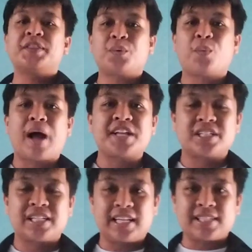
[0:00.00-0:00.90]
to
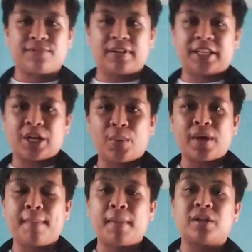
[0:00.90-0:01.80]
watch this video
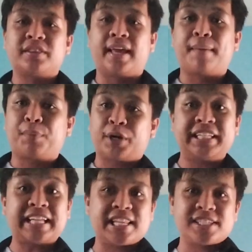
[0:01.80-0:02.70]
about the
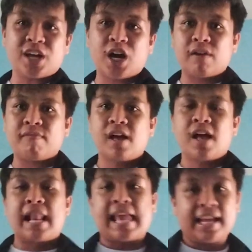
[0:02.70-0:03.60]
importance of
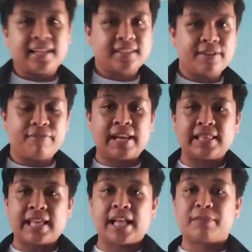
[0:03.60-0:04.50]
like
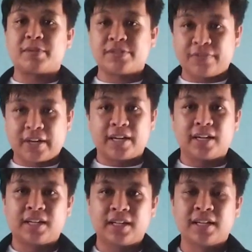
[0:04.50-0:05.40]
different atmosphere
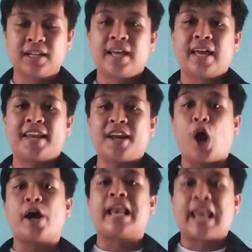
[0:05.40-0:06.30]
in
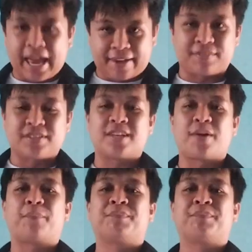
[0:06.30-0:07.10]
our lives.